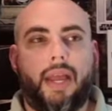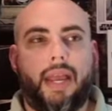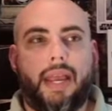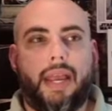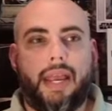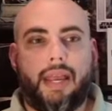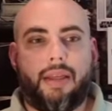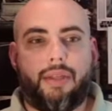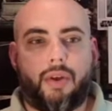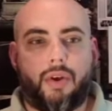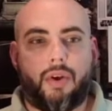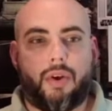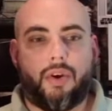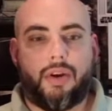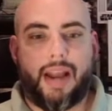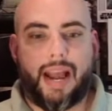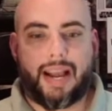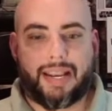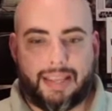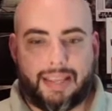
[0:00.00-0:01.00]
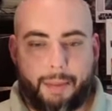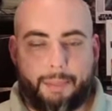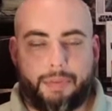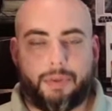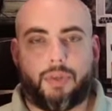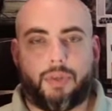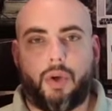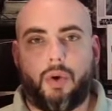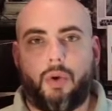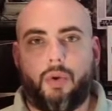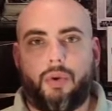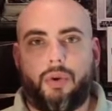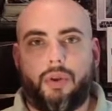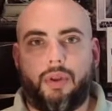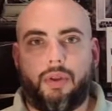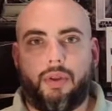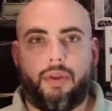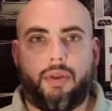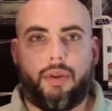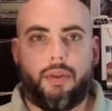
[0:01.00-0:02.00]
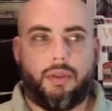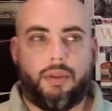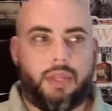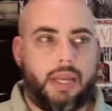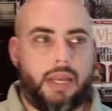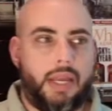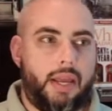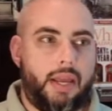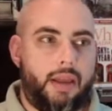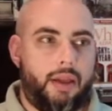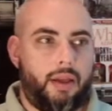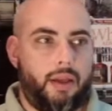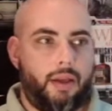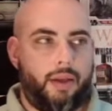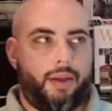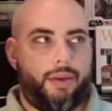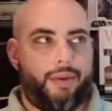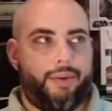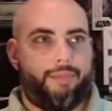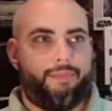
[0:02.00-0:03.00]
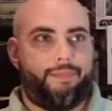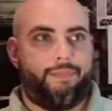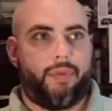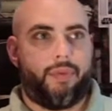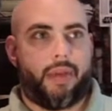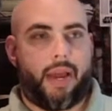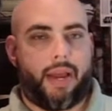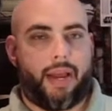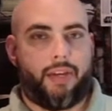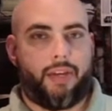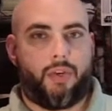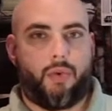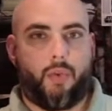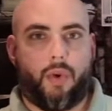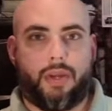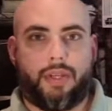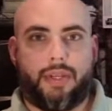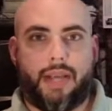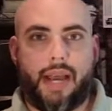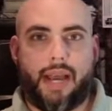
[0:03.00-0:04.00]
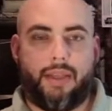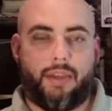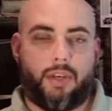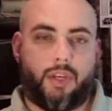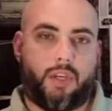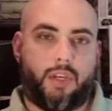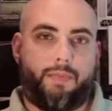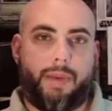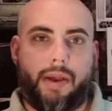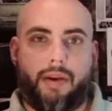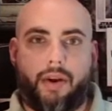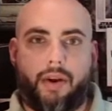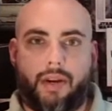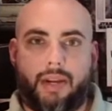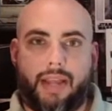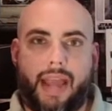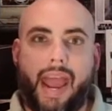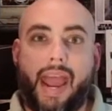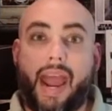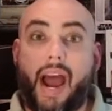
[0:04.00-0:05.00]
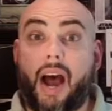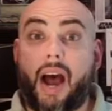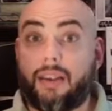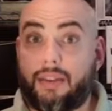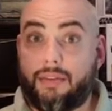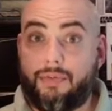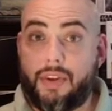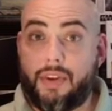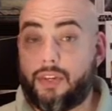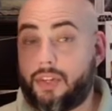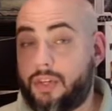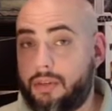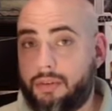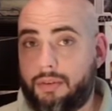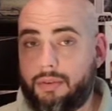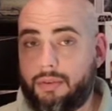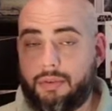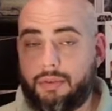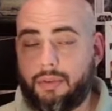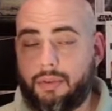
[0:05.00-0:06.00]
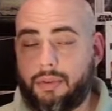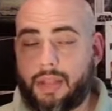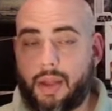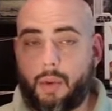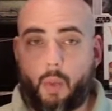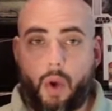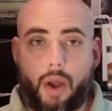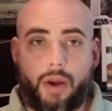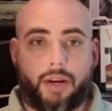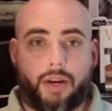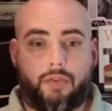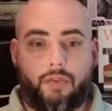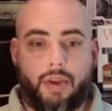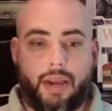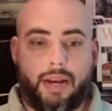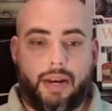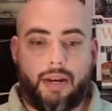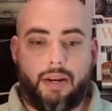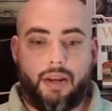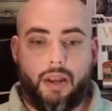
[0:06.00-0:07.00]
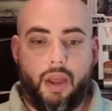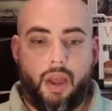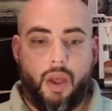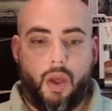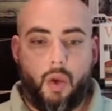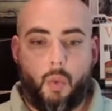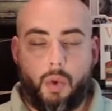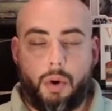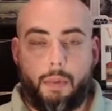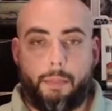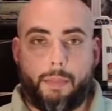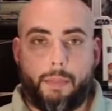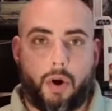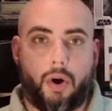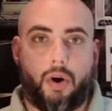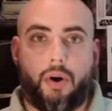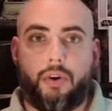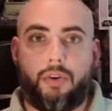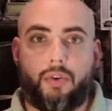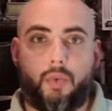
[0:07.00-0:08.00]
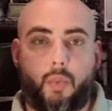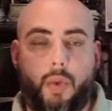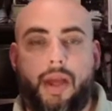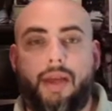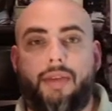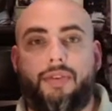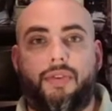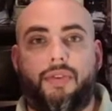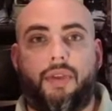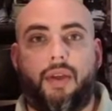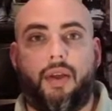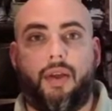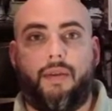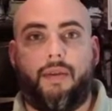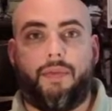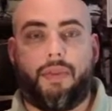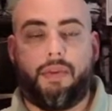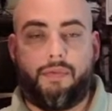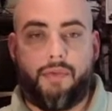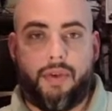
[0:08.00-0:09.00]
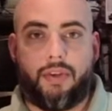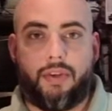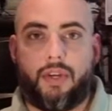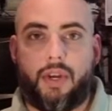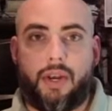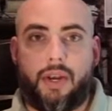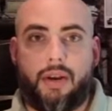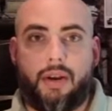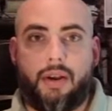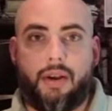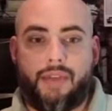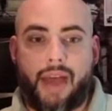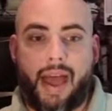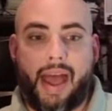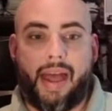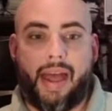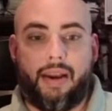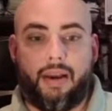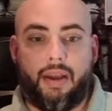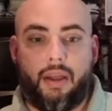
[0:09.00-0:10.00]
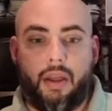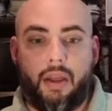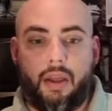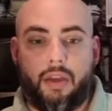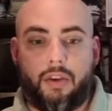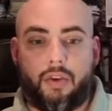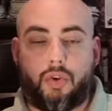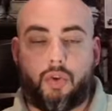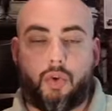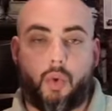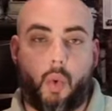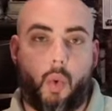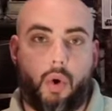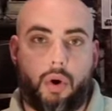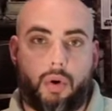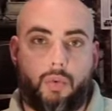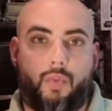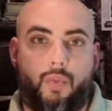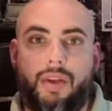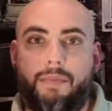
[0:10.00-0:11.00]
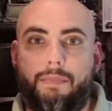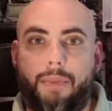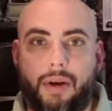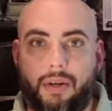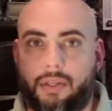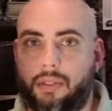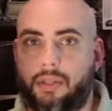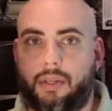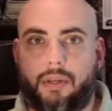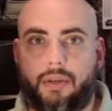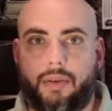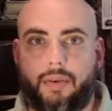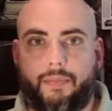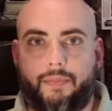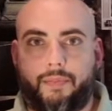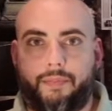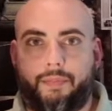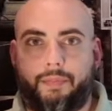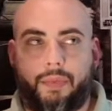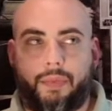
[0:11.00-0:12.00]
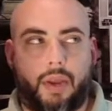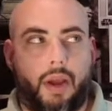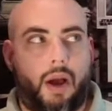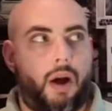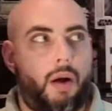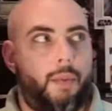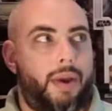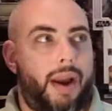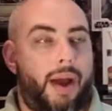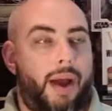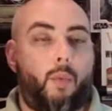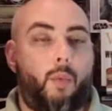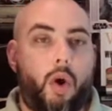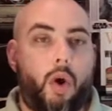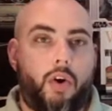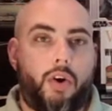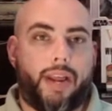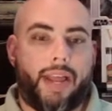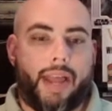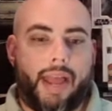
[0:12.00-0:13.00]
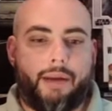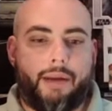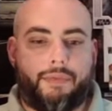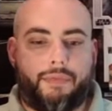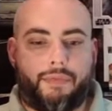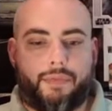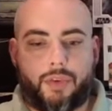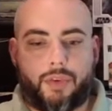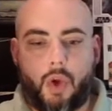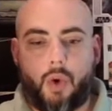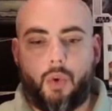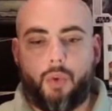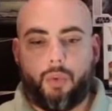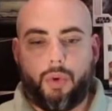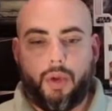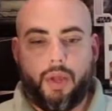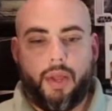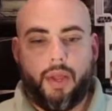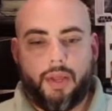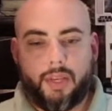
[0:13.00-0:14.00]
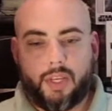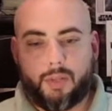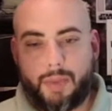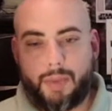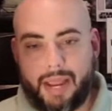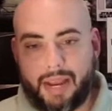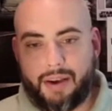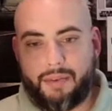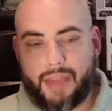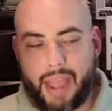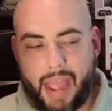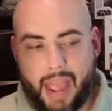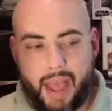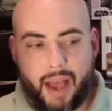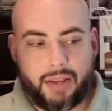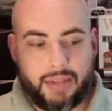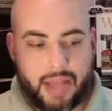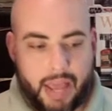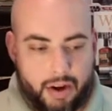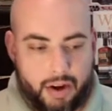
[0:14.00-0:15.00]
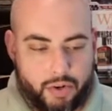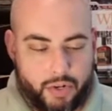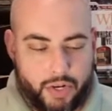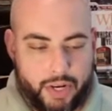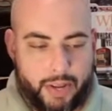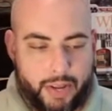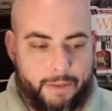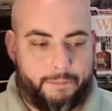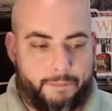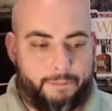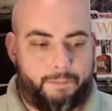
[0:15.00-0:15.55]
either next episode, the I guess you want to say the spirit chaos vision that Wanda created will merge with the vision that Sword rebuilt. Um, and I'm wondering if so. Speaking of chaos energy,